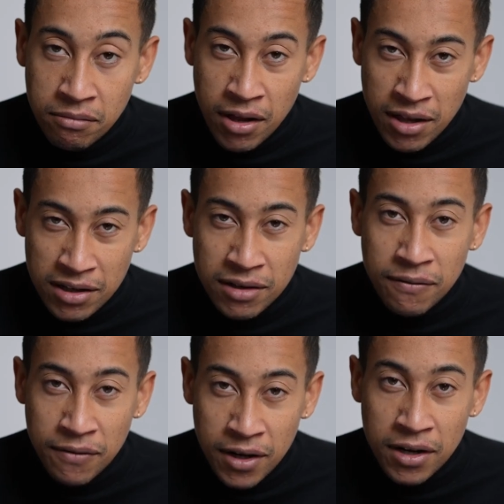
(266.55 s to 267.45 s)
and that's the
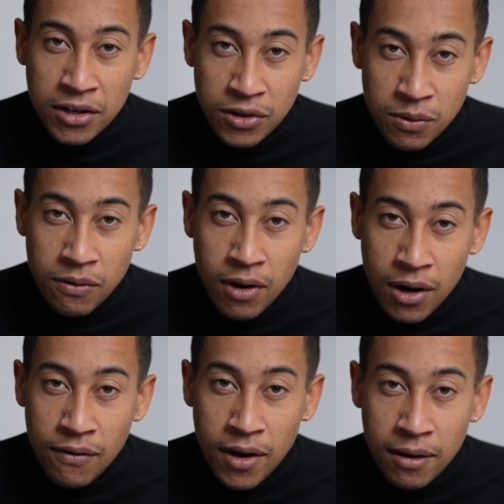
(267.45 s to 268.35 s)
verdict you
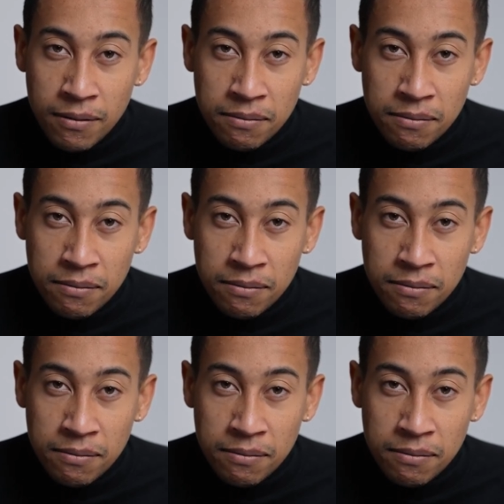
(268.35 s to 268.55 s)
arrived at.